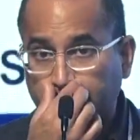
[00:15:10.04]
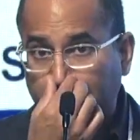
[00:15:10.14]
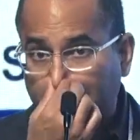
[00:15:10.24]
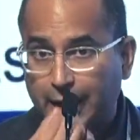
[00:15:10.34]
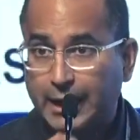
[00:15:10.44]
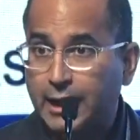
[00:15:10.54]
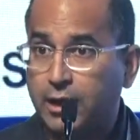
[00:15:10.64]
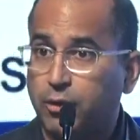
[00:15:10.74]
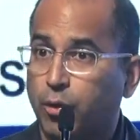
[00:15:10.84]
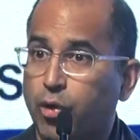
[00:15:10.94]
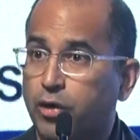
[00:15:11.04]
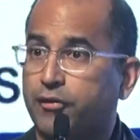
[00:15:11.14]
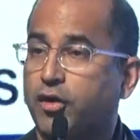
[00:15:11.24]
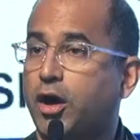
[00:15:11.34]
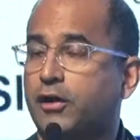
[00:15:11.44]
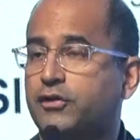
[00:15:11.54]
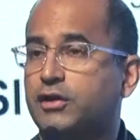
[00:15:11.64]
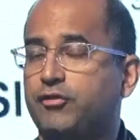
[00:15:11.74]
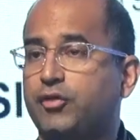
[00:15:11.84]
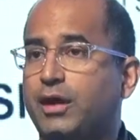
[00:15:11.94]
Again, a word of caution, if
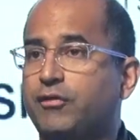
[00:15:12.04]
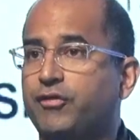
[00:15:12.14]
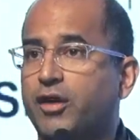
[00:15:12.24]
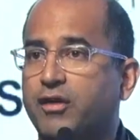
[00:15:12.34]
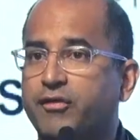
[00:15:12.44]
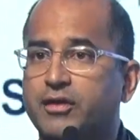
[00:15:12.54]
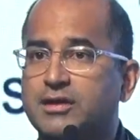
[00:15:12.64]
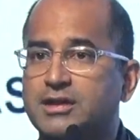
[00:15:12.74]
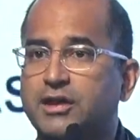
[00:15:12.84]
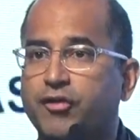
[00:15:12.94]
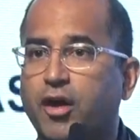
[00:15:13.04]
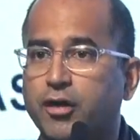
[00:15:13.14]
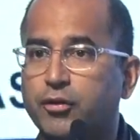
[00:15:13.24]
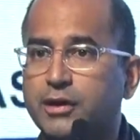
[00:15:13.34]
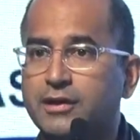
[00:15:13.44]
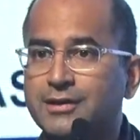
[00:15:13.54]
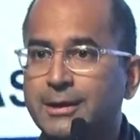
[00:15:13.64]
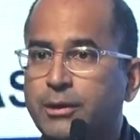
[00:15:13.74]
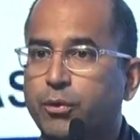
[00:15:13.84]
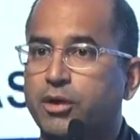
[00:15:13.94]
you have very, very stiff arteries
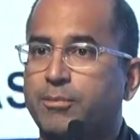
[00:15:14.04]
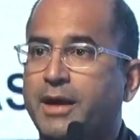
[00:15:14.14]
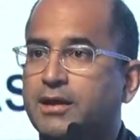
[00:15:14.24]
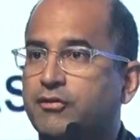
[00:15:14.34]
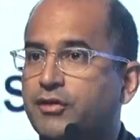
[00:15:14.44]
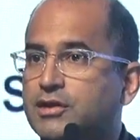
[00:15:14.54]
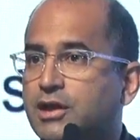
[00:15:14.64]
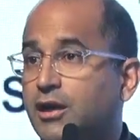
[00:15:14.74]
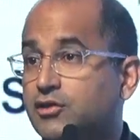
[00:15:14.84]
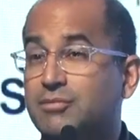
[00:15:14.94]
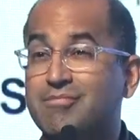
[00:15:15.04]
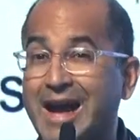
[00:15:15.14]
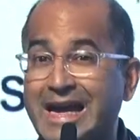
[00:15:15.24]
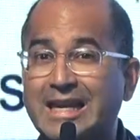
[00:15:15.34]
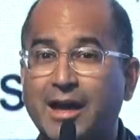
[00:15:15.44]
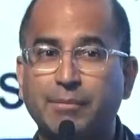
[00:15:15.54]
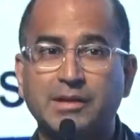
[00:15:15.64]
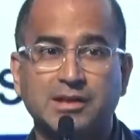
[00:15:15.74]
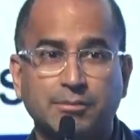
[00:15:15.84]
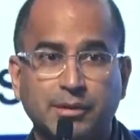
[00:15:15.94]
where the pathophysiology might not be
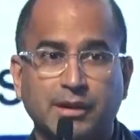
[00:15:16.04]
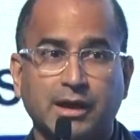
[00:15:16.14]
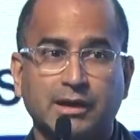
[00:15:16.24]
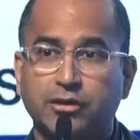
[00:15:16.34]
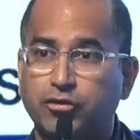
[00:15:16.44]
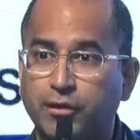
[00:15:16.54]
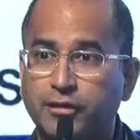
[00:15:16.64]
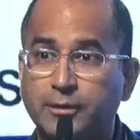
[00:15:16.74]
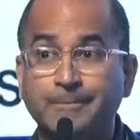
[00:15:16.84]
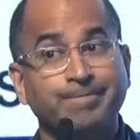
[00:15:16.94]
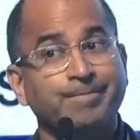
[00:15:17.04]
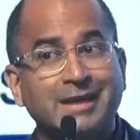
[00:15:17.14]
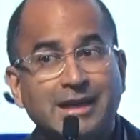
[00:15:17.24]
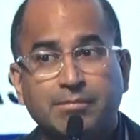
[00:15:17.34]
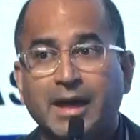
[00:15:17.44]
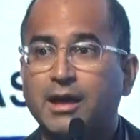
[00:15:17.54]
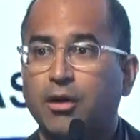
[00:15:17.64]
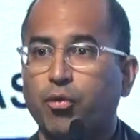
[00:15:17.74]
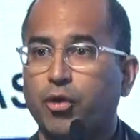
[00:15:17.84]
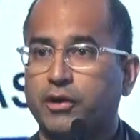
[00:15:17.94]
sympathetically driven, it may not
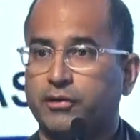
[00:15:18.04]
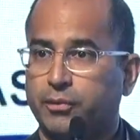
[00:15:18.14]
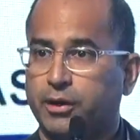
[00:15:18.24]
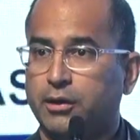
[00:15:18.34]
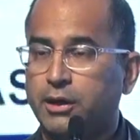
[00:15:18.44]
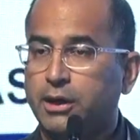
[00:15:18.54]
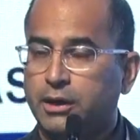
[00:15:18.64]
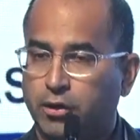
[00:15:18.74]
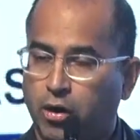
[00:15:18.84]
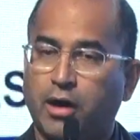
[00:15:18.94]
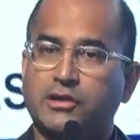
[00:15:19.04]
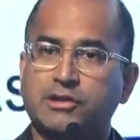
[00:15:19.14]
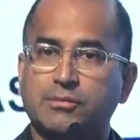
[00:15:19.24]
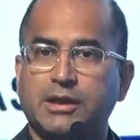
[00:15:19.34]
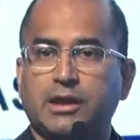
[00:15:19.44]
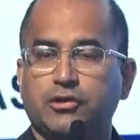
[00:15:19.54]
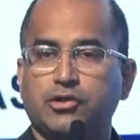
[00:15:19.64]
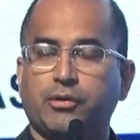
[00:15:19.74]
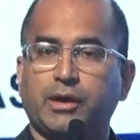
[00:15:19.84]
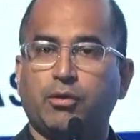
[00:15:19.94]
work as well. There are some data
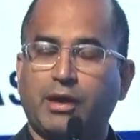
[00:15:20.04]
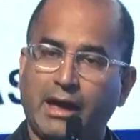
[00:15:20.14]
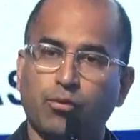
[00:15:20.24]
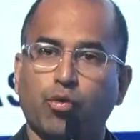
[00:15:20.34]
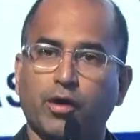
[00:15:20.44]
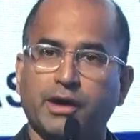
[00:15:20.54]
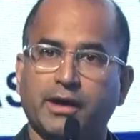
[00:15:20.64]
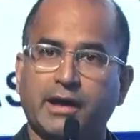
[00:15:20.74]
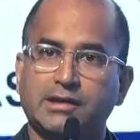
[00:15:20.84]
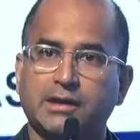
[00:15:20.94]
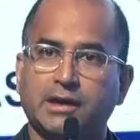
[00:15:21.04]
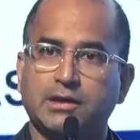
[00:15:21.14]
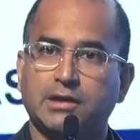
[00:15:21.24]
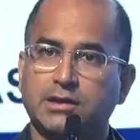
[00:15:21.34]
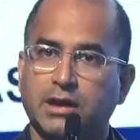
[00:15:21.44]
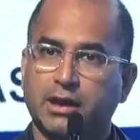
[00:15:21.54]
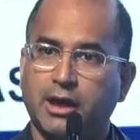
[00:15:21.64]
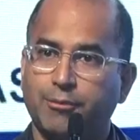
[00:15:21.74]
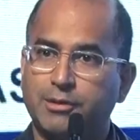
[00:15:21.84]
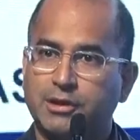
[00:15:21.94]
showing it can work in isolated systolic
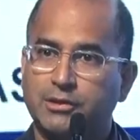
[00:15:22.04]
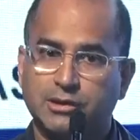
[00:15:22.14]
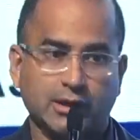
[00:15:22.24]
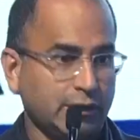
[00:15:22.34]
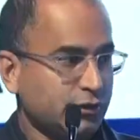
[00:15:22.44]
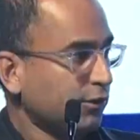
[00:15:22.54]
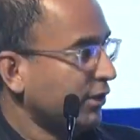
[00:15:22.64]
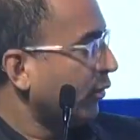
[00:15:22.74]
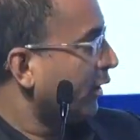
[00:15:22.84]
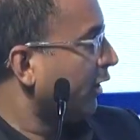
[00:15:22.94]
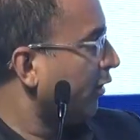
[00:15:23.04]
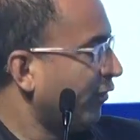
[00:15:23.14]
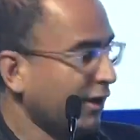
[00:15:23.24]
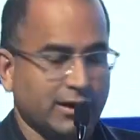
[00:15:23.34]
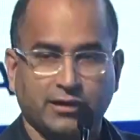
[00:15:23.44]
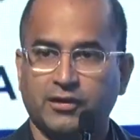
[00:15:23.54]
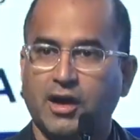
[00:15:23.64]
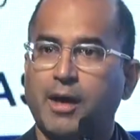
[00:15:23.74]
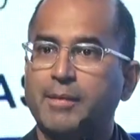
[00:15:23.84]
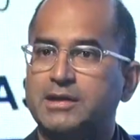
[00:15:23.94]
hypertension. I'd certainly want to hear Venkata's
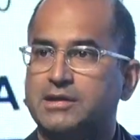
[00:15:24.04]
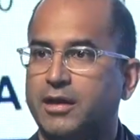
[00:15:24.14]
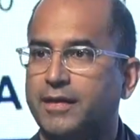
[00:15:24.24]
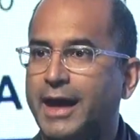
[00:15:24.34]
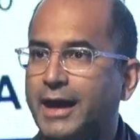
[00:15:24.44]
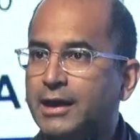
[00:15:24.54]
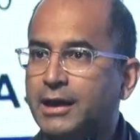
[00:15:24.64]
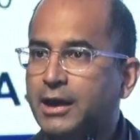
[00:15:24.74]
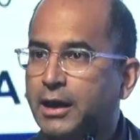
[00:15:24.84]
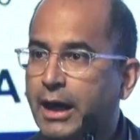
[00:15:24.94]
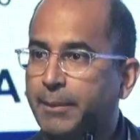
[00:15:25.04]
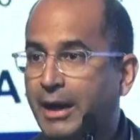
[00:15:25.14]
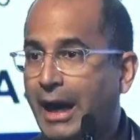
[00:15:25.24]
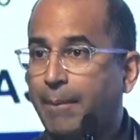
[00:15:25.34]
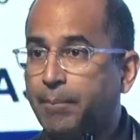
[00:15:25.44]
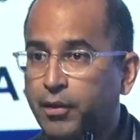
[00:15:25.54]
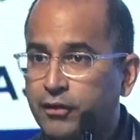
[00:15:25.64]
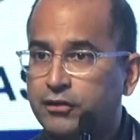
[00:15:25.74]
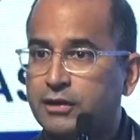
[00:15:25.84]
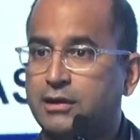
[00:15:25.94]
comments on that. But I
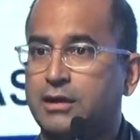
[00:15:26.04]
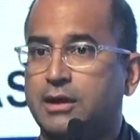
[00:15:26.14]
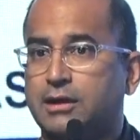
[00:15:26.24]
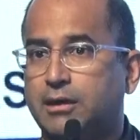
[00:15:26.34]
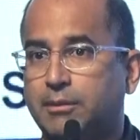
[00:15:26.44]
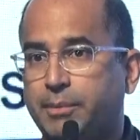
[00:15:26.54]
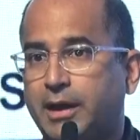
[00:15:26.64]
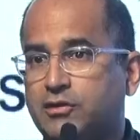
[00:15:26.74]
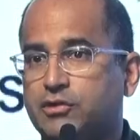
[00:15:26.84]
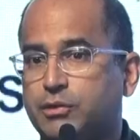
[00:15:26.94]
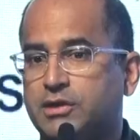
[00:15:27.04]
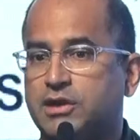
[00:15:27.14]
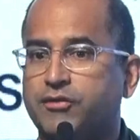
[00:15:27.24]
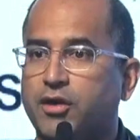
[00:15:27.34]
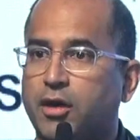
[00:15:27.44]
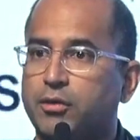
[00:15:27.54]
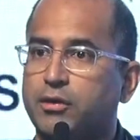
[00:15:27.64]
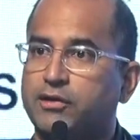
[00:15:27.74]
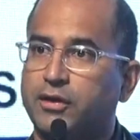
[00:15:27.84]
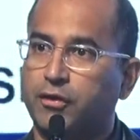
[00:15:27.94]
personally think that in patients with stiff arteries
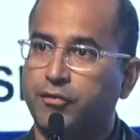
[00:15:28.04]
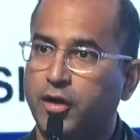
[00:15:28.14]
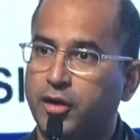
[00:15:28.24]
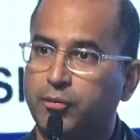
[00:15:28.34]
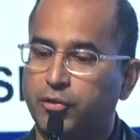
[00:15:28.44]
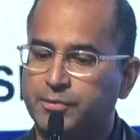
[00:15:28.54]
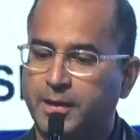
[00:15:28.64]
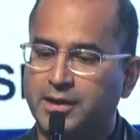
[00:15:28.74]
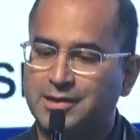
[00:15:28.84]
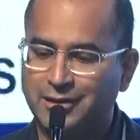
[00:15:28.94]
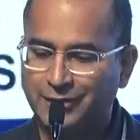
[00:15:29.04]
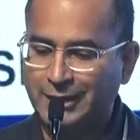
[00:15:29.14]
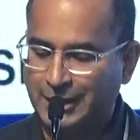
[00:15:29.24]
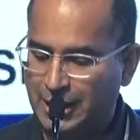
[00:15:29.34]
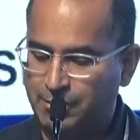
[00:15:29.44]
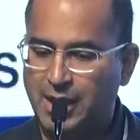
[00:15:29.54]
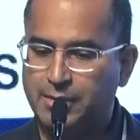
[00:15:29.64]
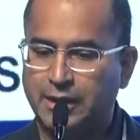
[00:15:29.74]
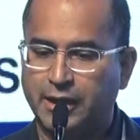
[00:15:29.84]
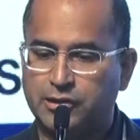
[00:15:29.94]
that are volume responsive, it may be
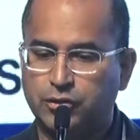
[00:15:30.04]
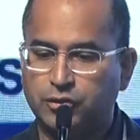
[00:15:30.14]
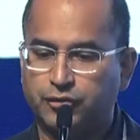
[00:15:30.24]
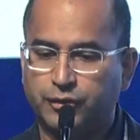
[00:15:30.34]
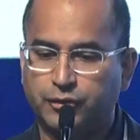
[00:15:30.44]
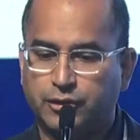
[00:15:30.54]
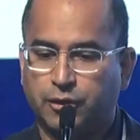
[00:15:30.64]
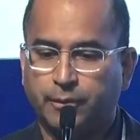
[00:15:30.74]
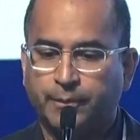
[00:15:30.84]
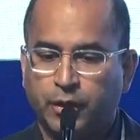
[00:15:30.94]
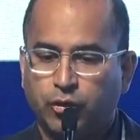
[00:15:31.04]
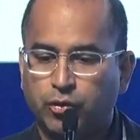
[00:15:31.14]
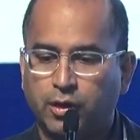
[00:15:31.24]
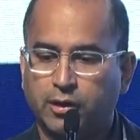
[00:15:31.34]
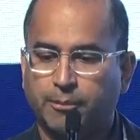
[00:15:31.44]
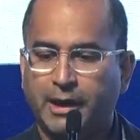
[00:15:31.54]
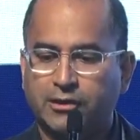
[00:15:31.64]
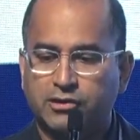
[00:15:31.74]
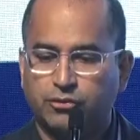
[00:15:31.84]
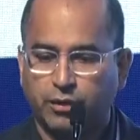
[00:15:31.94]
less useful. So who are the
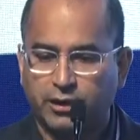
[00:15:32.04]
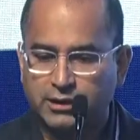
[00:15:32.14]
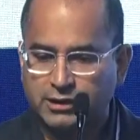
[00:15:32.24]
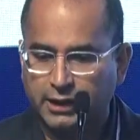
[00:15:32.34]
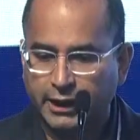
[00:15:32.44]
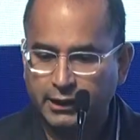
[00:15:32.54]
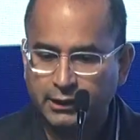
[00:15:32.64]
patients we're going to select?